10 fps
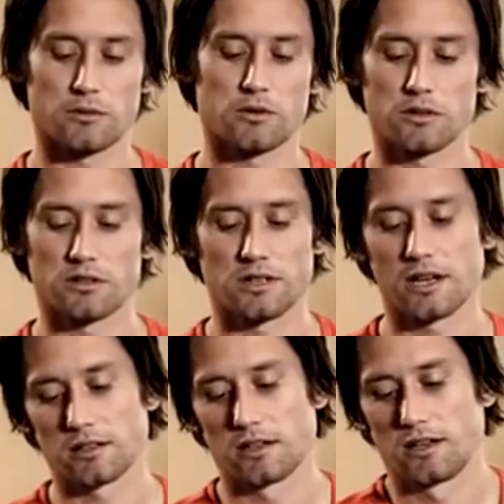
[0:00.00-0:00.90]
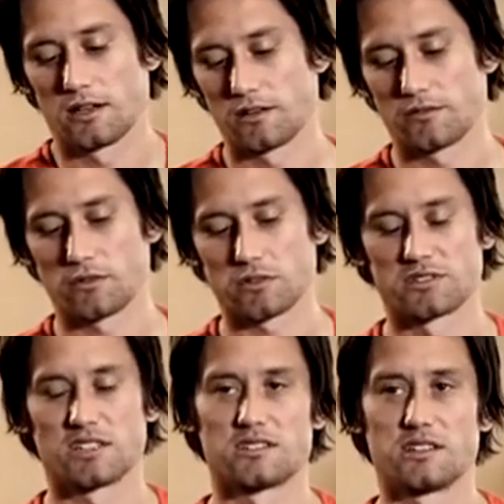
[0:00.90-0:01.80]
But on the other side, of
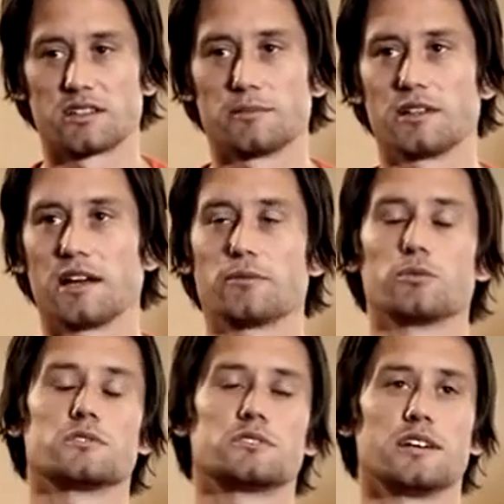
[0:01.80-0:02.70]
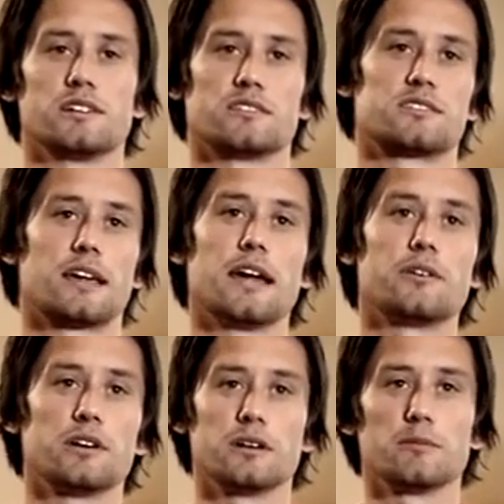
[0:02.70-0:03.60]
course, there's a little bit. I wouldn't say
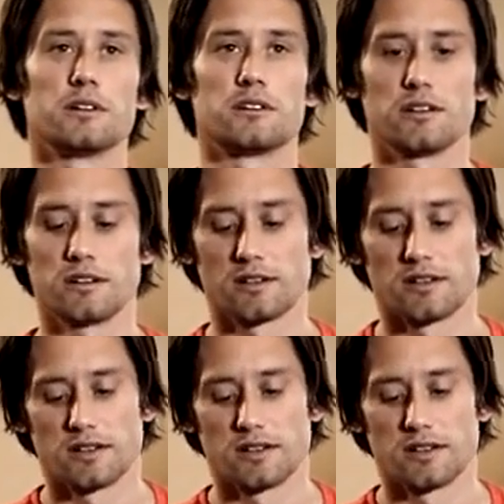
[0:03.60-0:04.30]
scary, but uh,